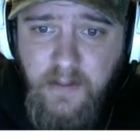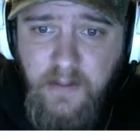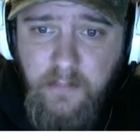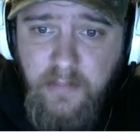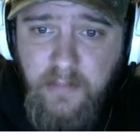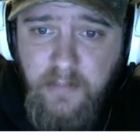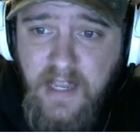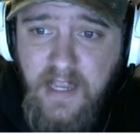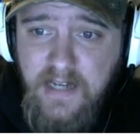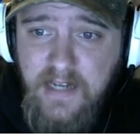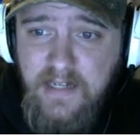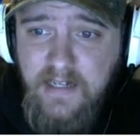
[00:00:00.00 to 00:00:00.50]

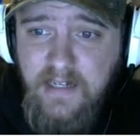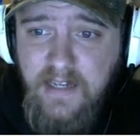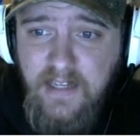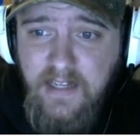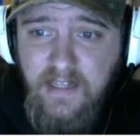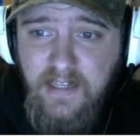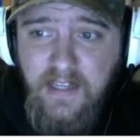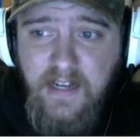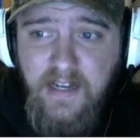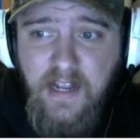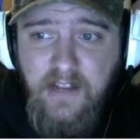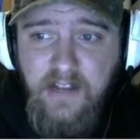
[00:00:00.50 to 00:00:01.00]
Black
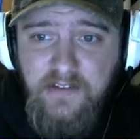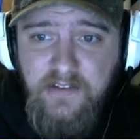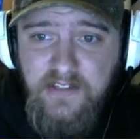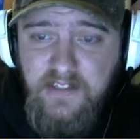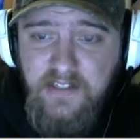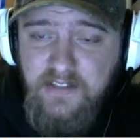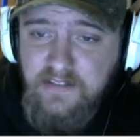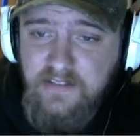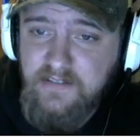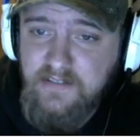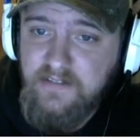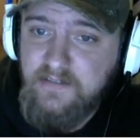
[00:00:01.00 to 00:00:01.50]
headlight
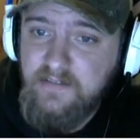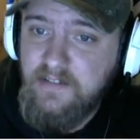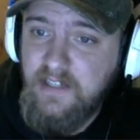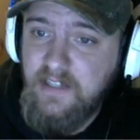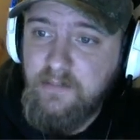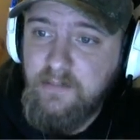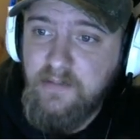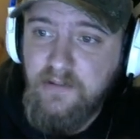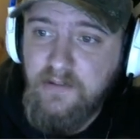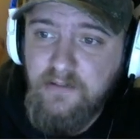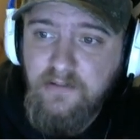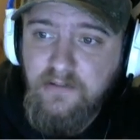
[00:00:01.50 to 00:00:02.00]
housings.
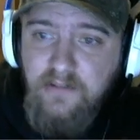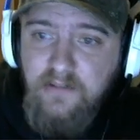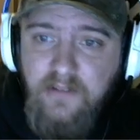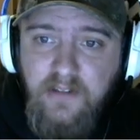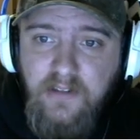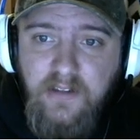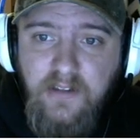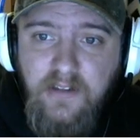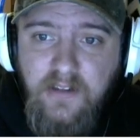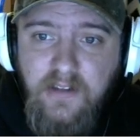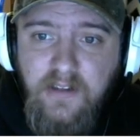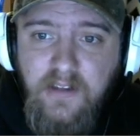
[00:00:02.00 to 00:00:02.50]
Typical.
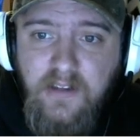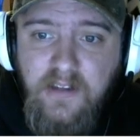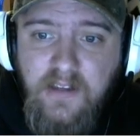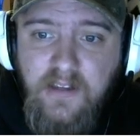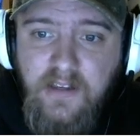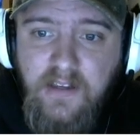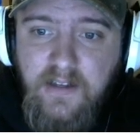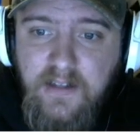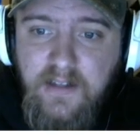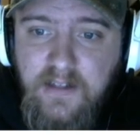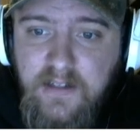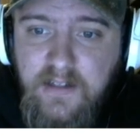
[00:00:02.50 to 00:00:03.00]

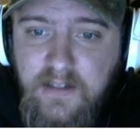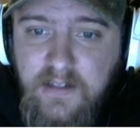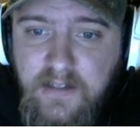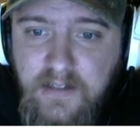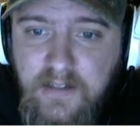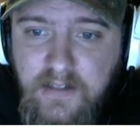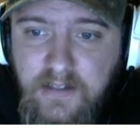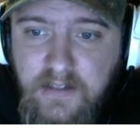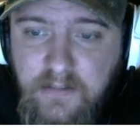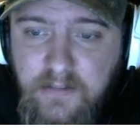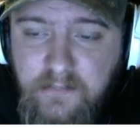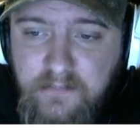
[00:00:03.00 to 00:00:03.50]

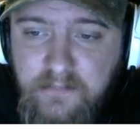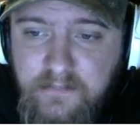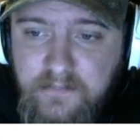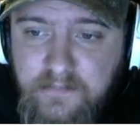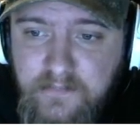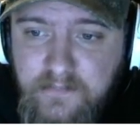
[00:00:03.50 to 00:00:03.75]
Oh,